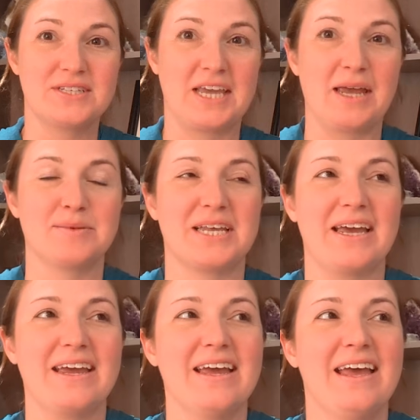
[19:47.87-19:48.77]
this
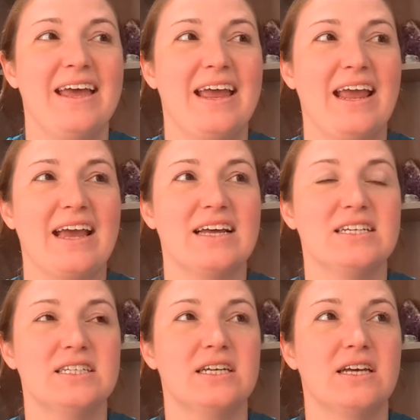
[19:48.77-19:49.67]
campsite,
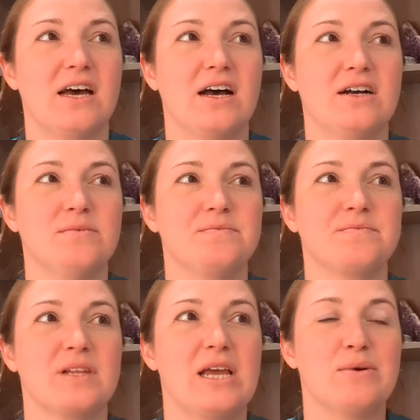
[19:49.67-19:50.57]
and
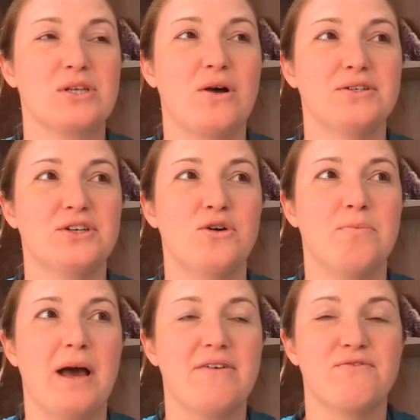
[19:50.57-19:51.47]
it was also
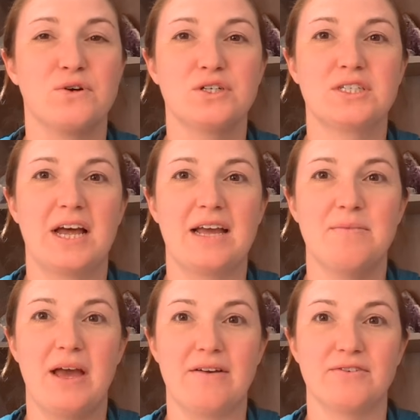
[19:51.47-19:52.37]
my first
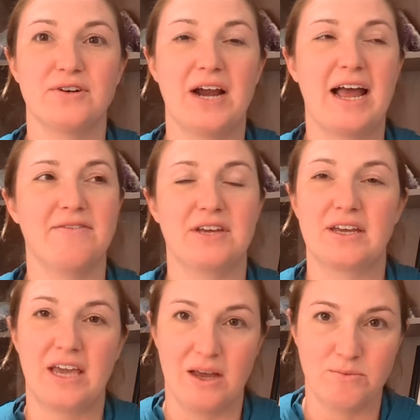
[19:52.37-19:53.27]
time ever having
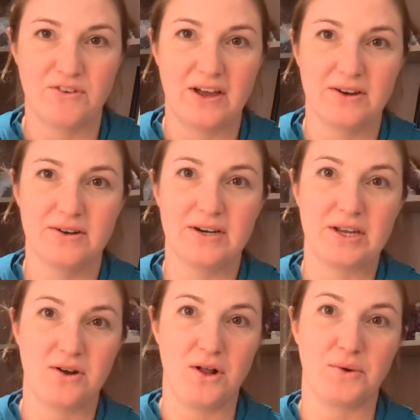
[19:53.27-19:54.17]
a campfire
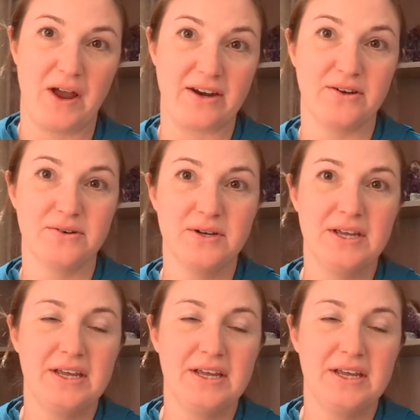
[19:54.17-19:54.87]
in Colorado.